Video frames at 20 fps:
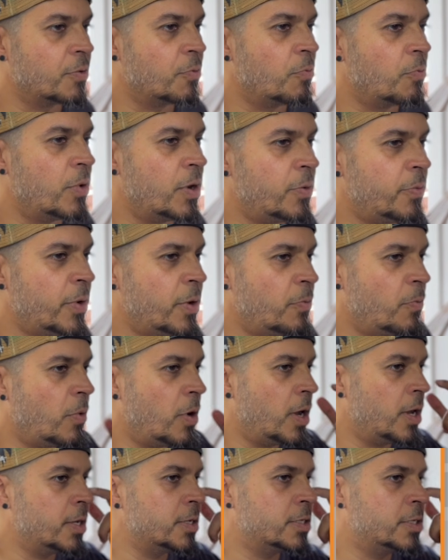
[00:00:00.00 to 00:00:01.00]
What do we
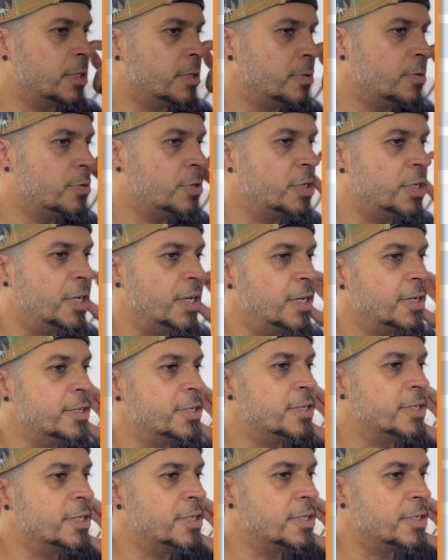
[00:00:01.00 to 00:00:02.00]
want to
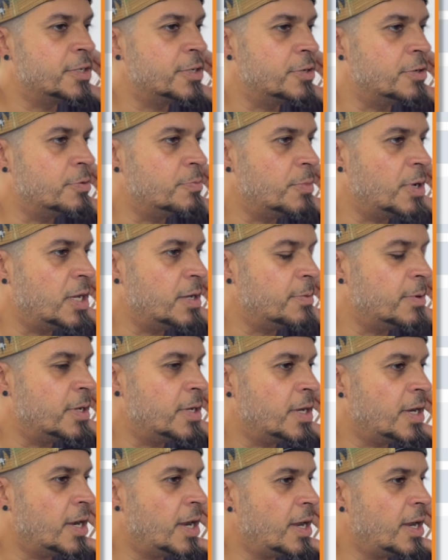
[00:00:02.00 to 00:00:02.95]
change this to maybe?